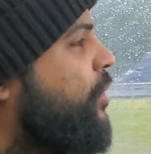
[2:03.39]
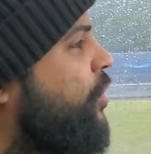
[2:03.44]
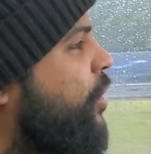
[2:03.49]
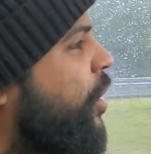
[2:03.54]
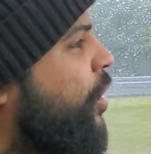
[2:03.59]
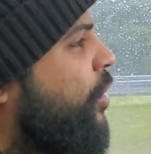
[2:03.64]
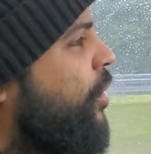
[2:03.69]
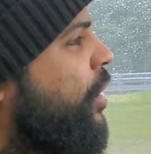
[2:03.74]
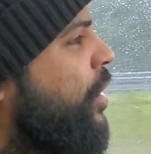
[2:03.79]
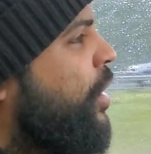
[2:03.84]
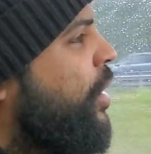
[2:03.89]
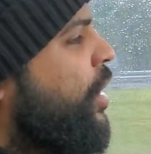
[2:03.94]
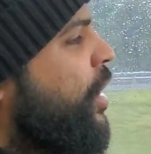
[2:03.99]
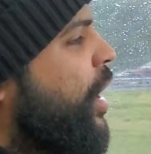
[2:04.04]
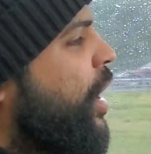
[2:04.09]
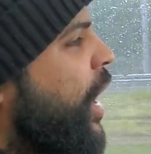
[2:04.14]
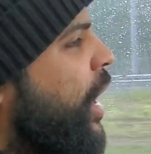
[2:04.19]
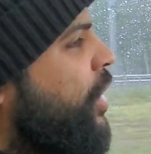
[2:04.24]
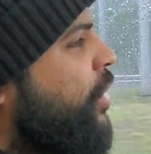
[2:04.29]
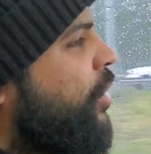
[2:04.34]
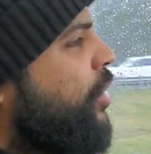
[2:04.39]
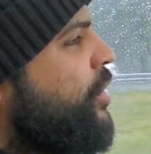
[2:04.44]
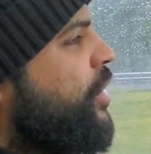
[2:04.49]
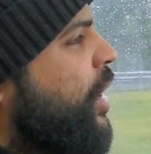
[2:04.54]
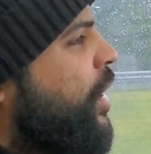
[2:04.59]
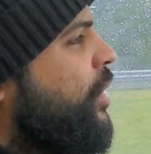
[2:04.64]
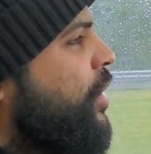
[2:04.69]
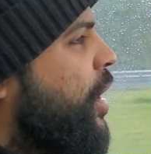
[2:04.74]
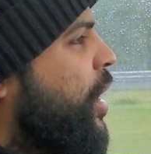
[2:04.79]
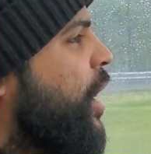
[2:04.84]
So I looked
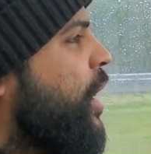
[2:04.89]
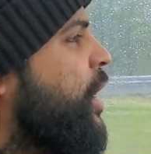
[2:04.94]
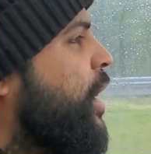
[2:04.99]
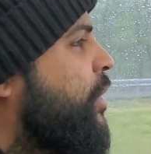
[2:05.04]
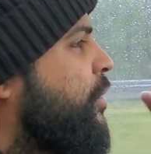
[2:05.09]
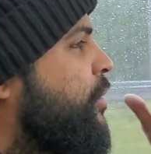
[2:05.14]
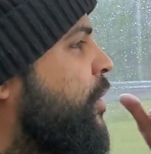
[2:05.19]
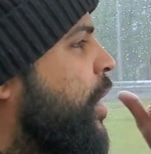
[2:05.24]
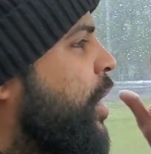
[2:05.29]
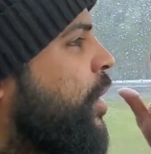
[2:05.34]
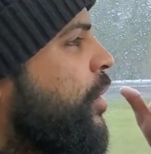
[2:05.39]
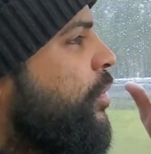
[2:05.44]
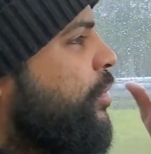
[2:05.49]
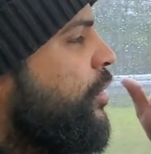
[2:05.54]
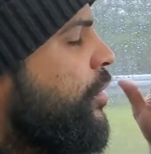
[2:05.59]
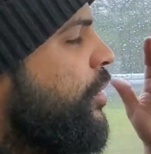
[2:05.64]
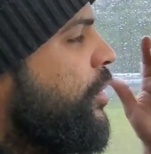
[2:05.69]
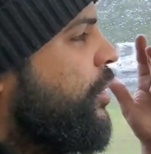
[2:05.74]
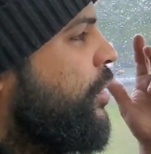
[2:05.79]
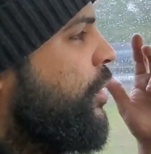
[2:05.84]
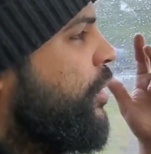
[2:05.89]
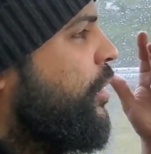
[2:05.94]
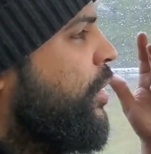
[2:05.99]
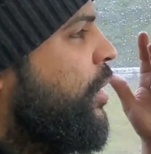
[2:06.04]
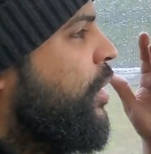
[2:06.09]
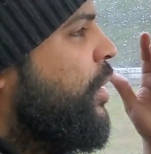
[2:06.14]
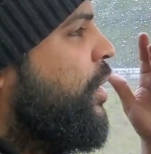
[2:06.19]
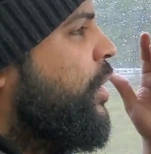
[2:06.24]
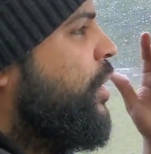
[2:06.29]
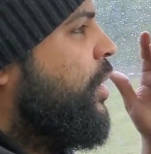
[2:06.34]
online, I found
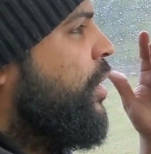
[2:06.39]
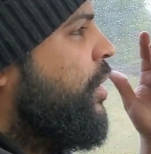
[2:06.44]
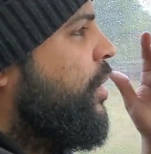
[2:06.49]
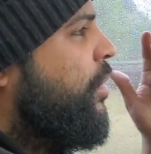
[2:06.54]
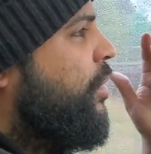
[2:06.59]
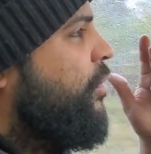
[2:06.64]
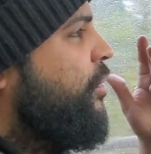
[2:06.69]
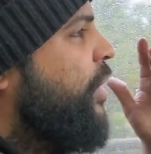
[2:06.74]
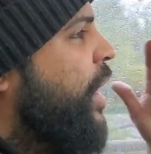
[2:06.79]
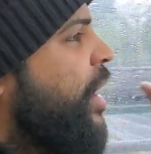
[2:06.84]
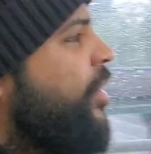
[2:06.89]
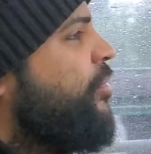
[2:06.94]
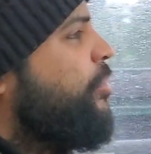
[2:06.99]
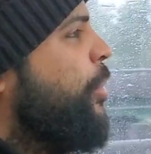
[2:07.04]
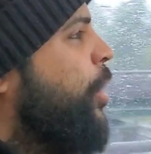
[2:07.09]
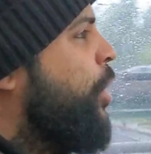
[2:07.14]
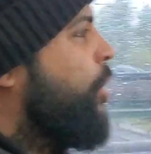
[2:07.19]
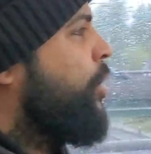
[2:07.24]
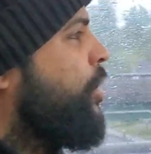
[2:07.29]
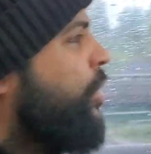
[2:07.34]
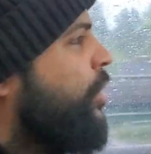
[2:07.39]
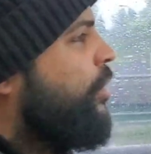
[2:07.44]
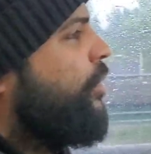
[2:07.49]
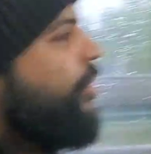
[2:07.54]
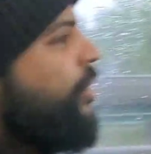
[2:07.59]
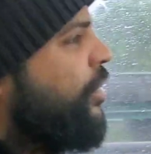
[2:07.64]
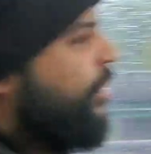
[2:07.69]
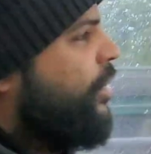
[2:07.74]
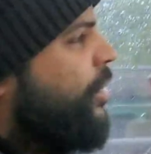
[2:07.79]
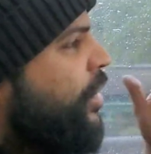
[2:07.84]
5 motors.